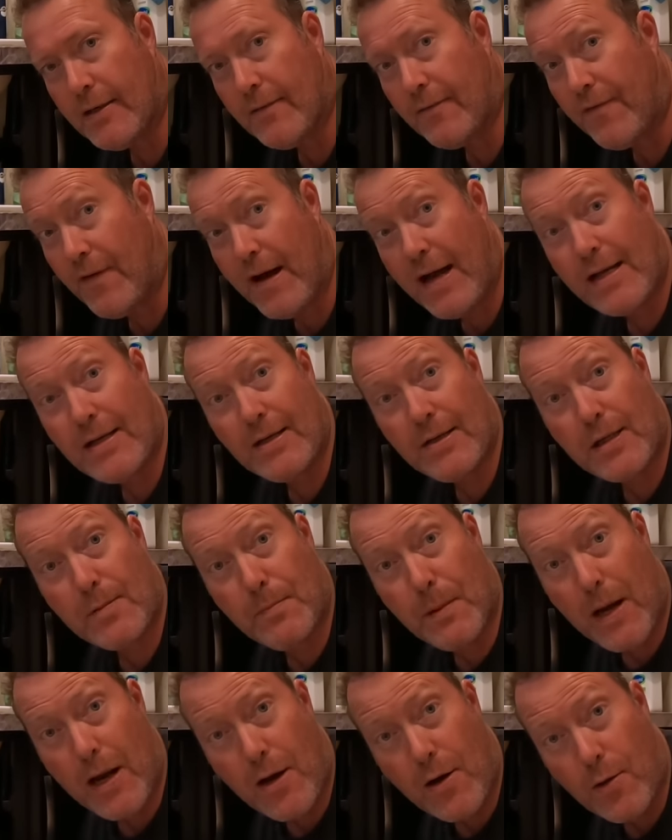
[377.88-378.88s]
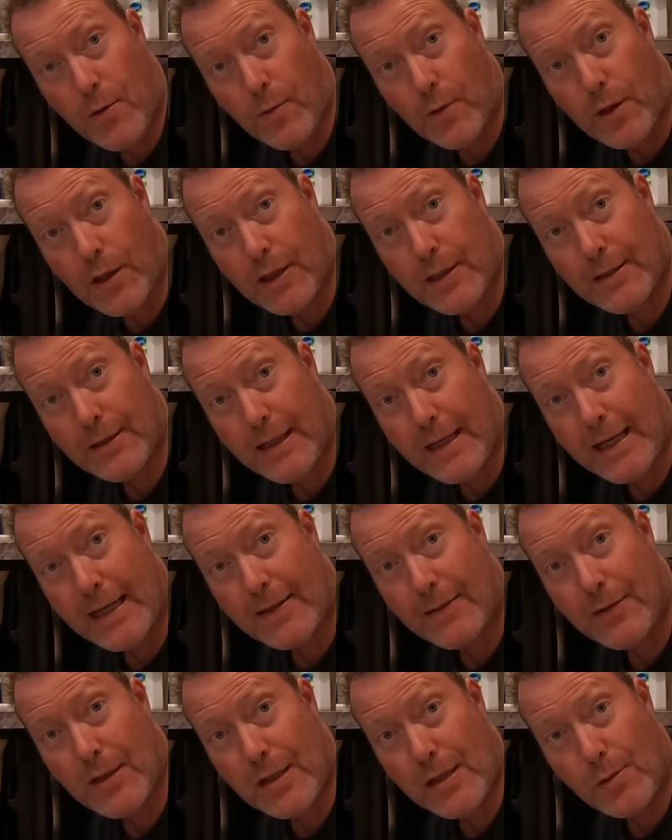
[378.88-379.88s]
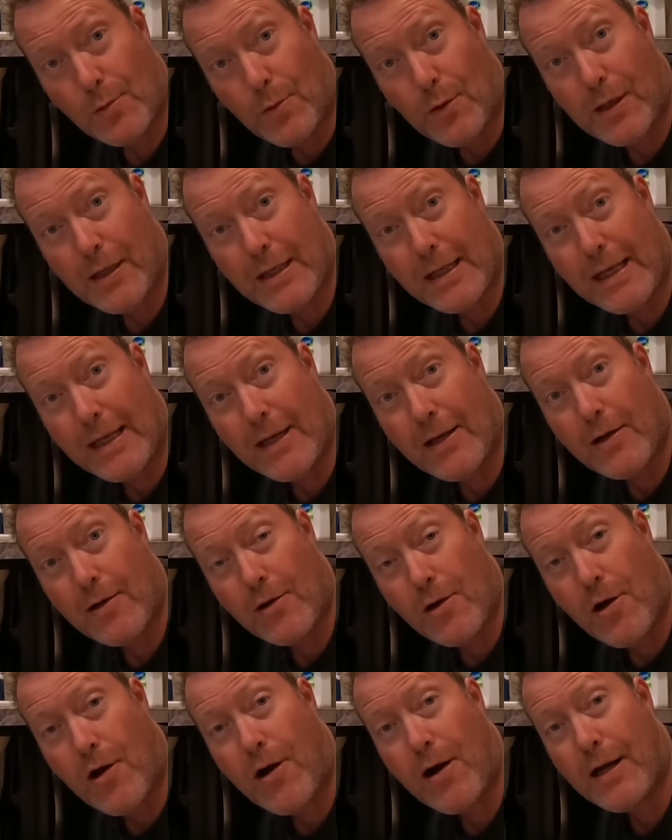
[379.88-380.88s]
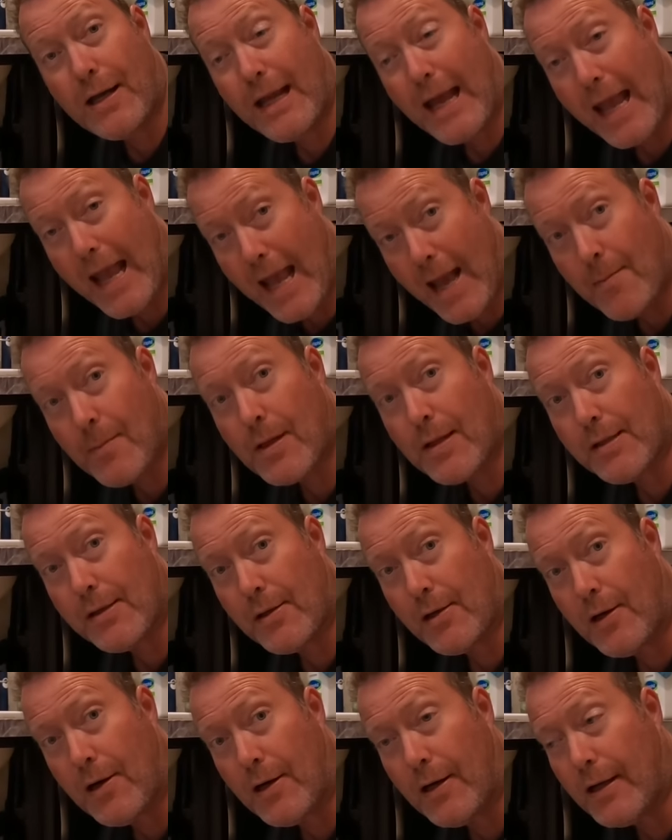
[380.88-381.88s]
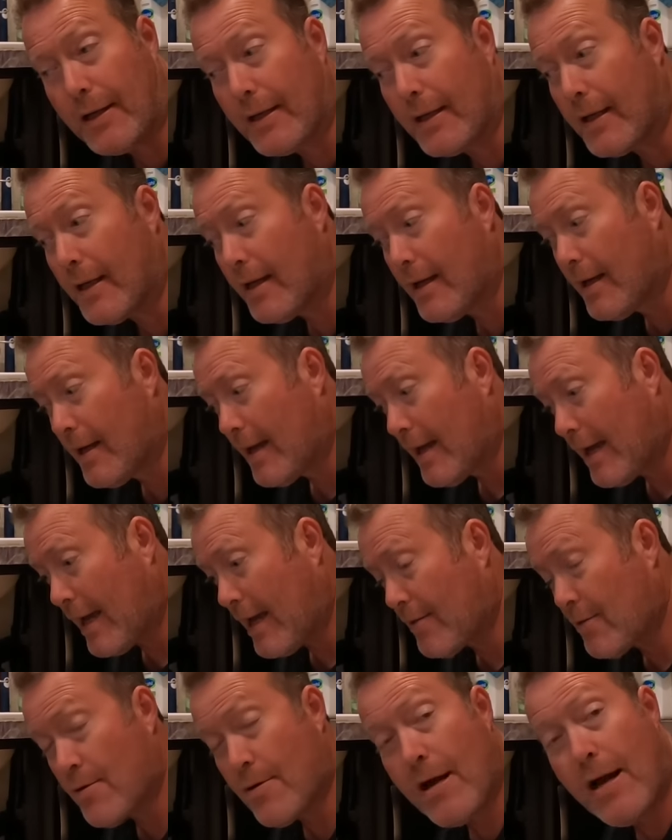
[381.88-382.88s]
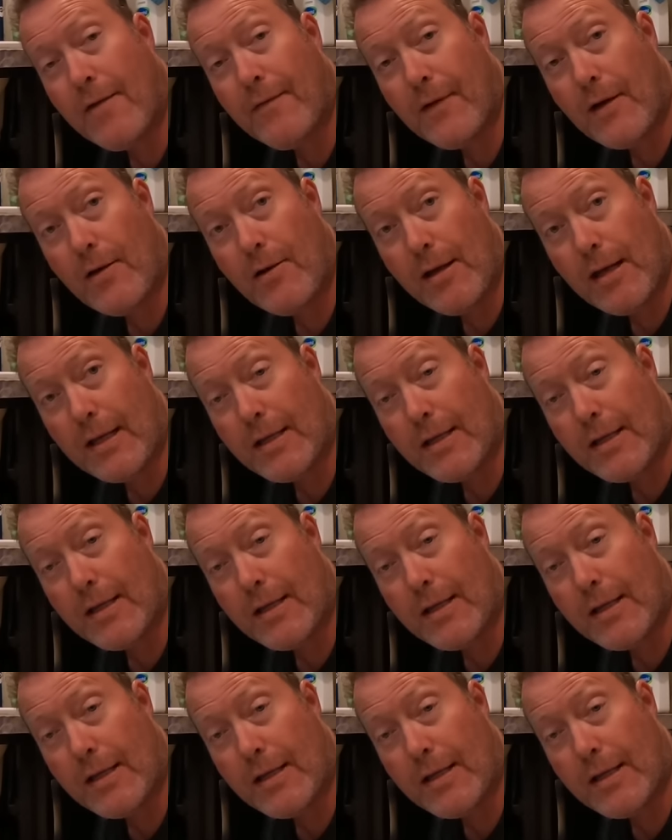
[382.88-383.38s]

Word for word: find a spare one like this one here on Amazon, and they're not very